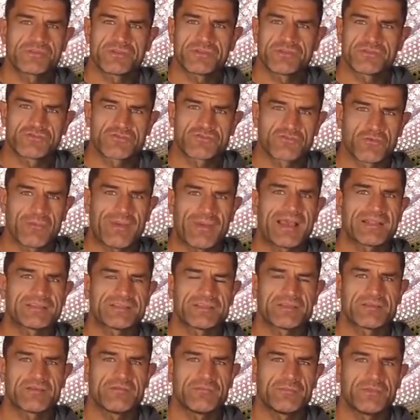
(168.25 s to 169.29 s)
and
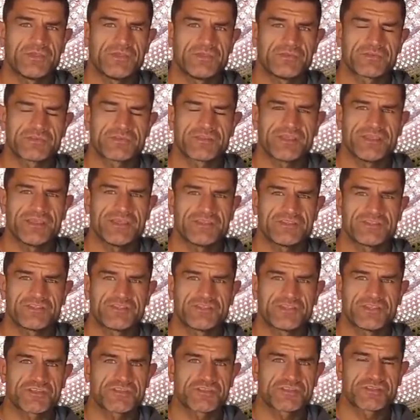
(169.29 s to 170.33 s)
traumatic abuse that is
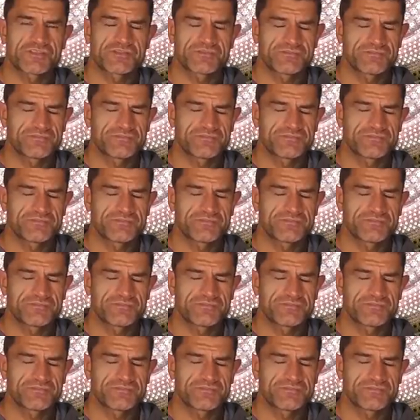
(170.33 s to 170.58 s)
just,